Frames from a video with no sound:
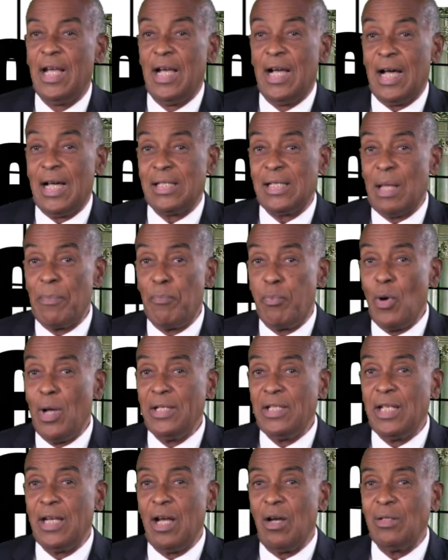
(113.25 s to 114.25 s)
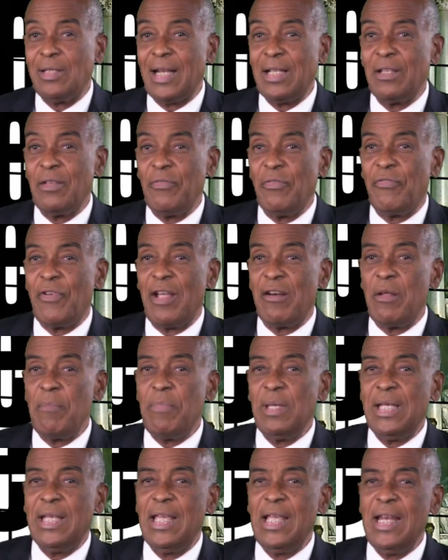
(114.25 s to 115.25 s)
As I pointed out at the very
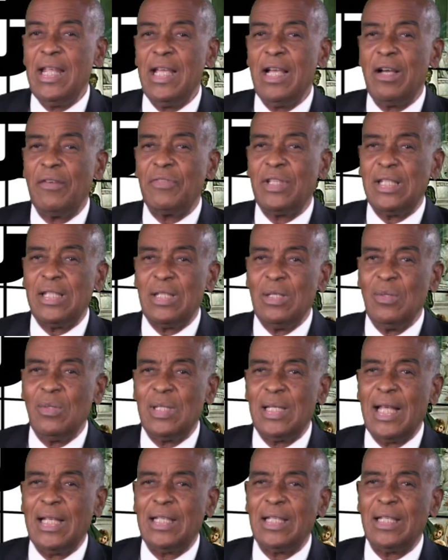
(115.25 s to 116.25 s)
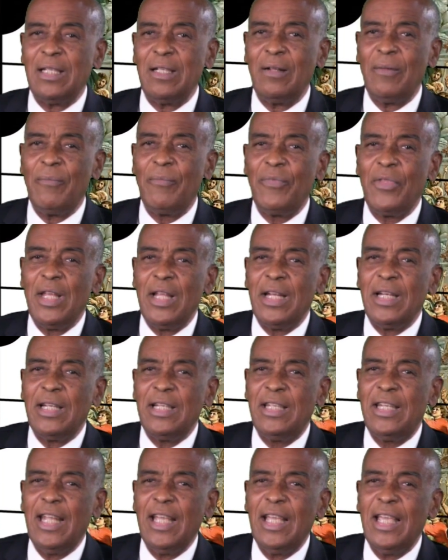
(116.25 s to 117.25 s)
beginning of this newsletter,
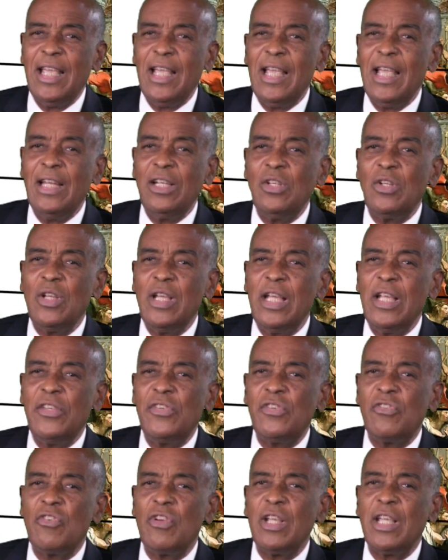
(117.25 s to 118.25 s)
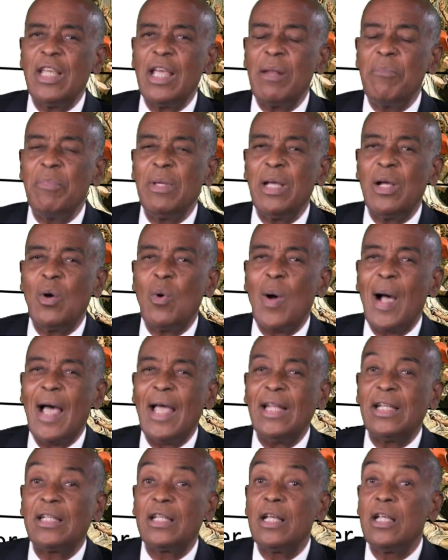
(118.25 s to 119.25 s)
digging into history can be
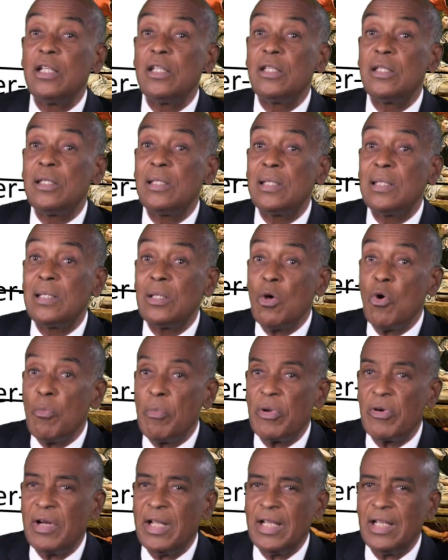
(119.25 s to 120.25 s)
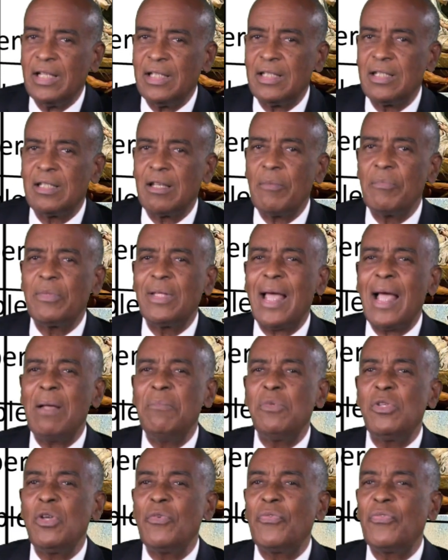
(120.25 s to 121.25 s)
quite sobering.
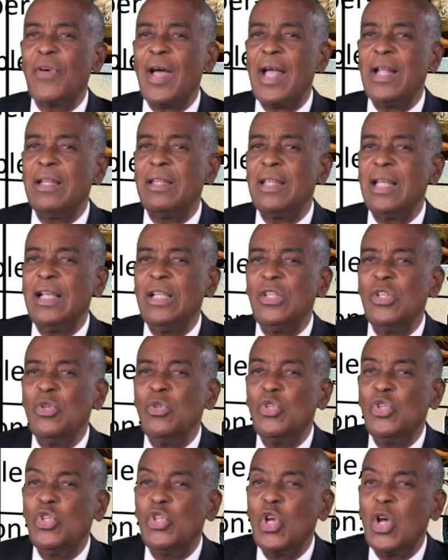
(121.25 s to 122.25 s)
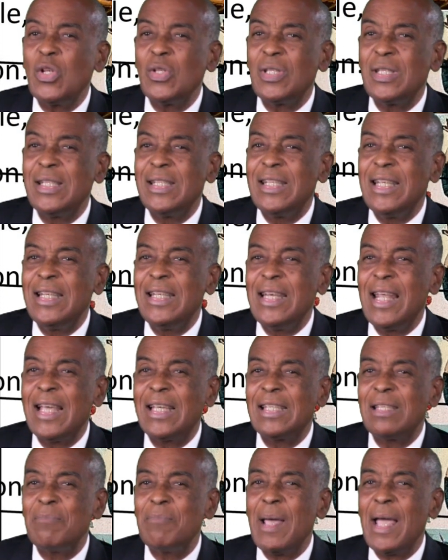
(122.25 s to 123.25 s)
Sometimes you find things you just didn't
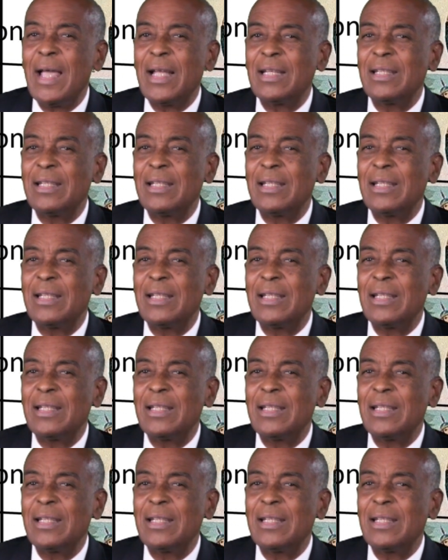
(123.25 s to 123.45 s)
expect.